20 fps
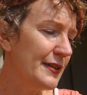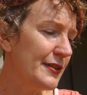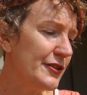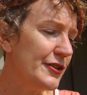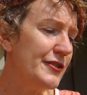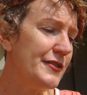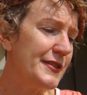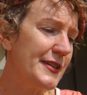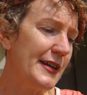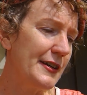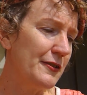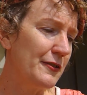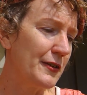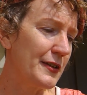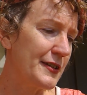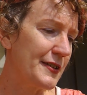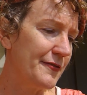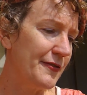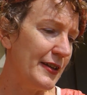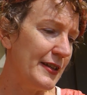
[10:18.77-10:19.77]
Tuesday,
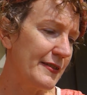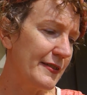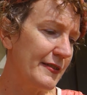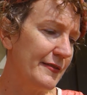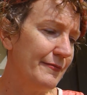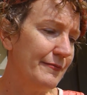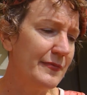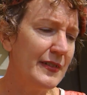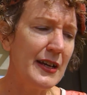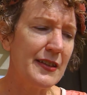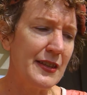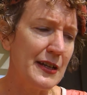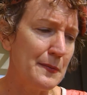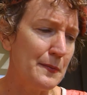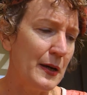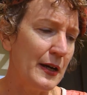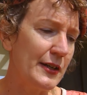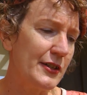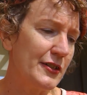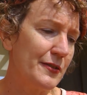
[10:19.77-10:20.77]
August 5th.
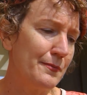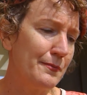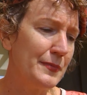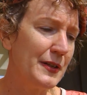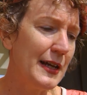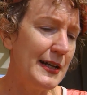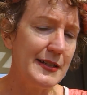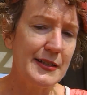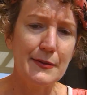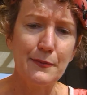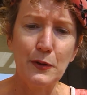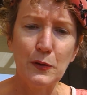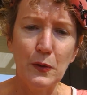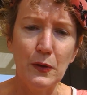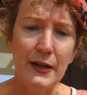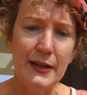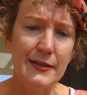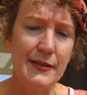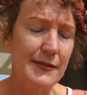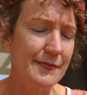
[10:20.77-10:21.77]
Nothing much. Played some
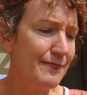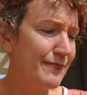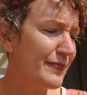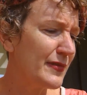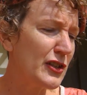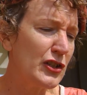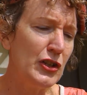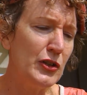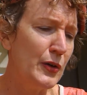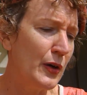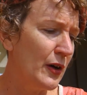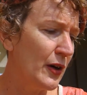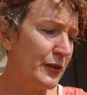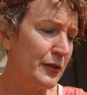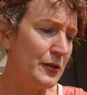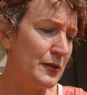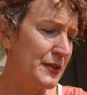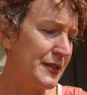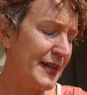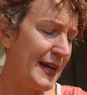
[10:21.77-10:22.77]
quoits. Too hot
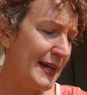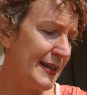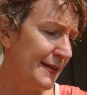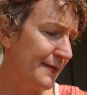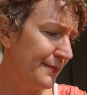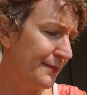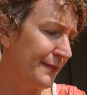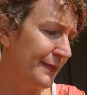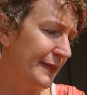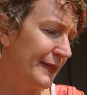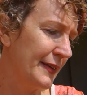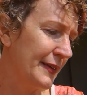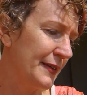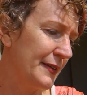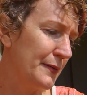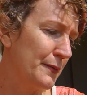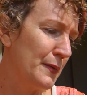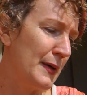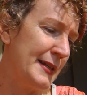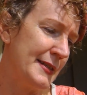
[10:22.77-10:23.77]
all day.
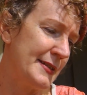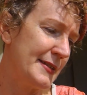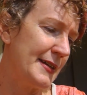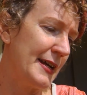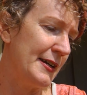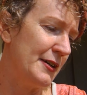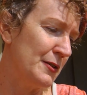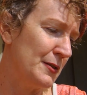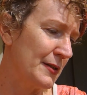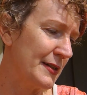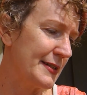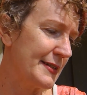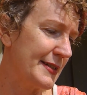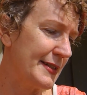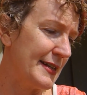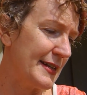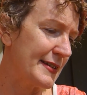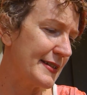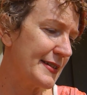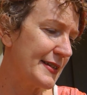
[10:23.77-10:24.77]
Wednesday, August
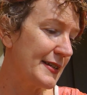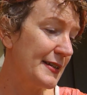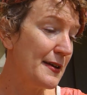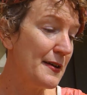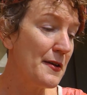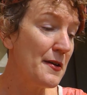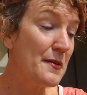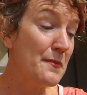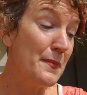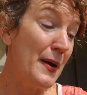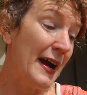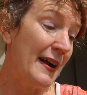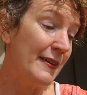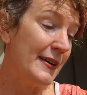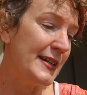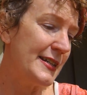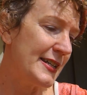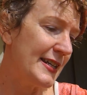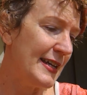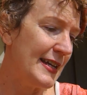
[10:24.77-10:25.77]
6th.
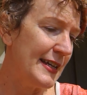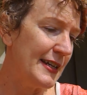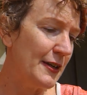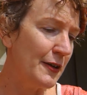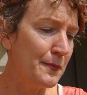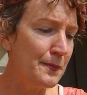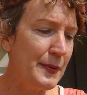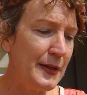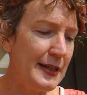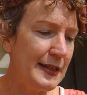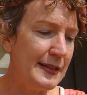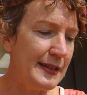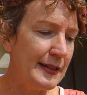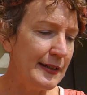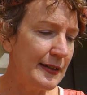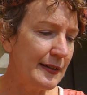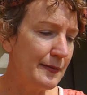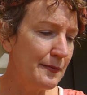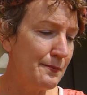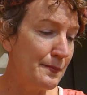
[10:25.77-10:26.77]
Barry T on B
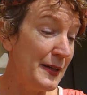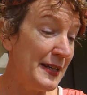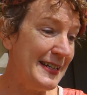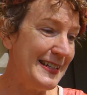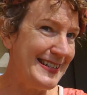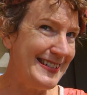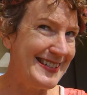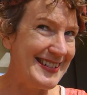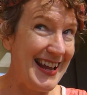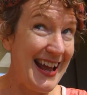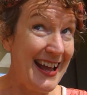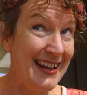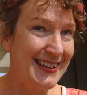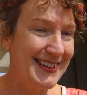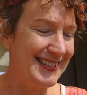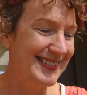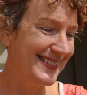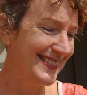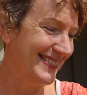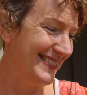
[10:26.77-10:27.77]
deck. B
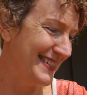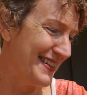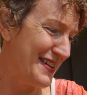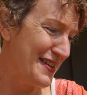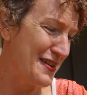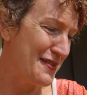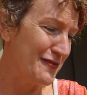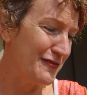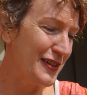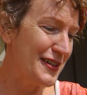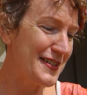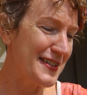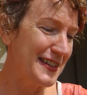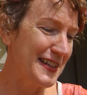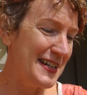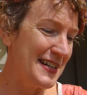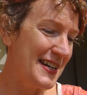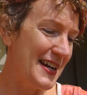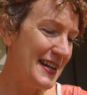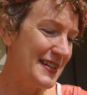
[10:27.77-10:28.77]
deck?
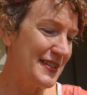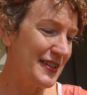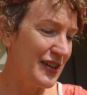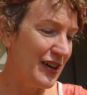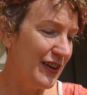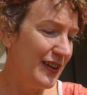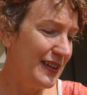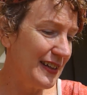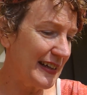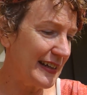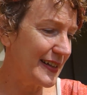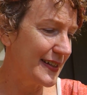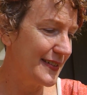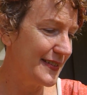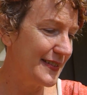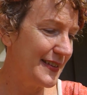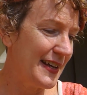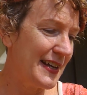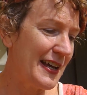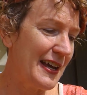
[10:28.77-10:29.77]
Rosalind has colic.
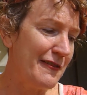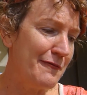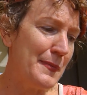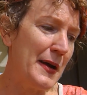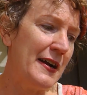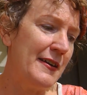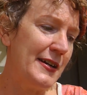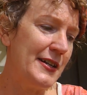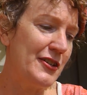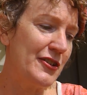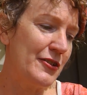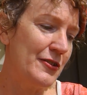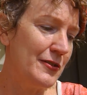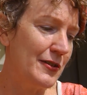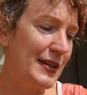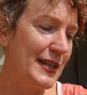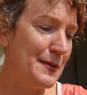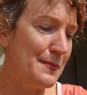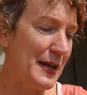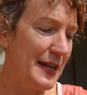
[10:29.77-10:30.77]
They gave Barry
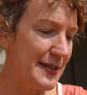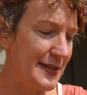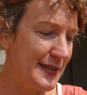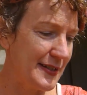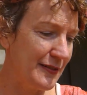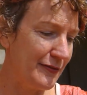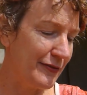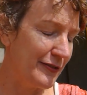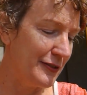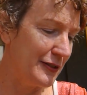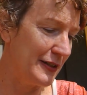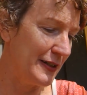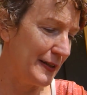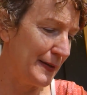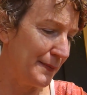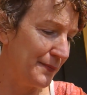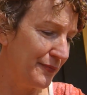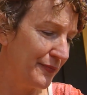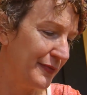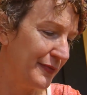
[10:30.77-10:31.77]
chalky medicine for her.